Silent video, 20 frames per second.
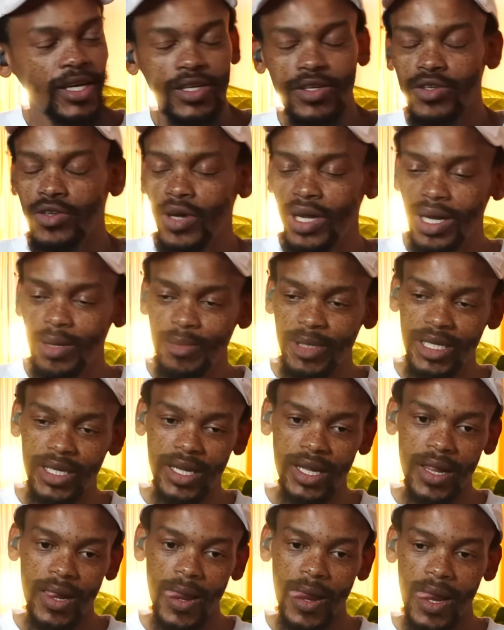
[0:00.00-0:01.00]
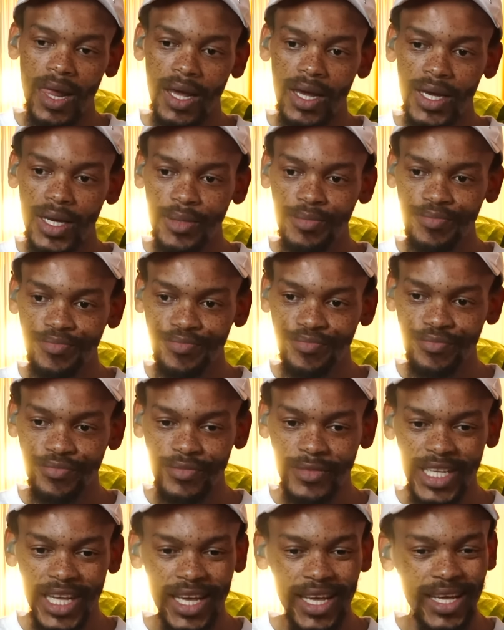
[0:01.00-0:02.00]
You know what I mean?
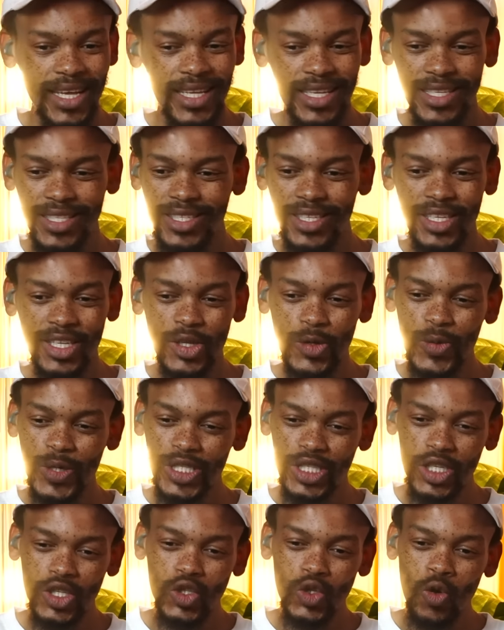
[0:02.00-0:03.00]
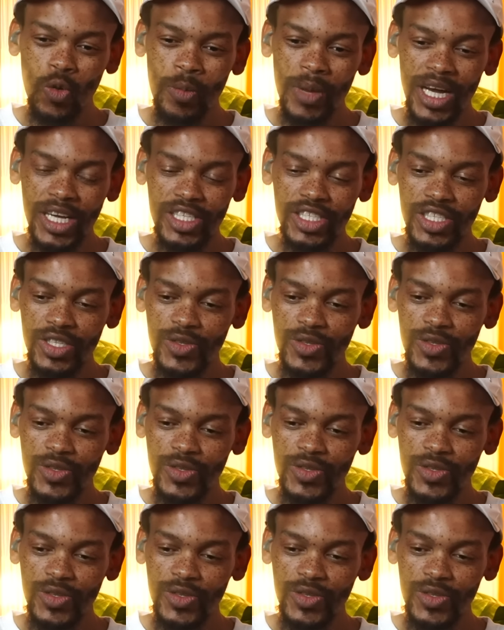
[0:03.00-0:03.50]
It was just so much.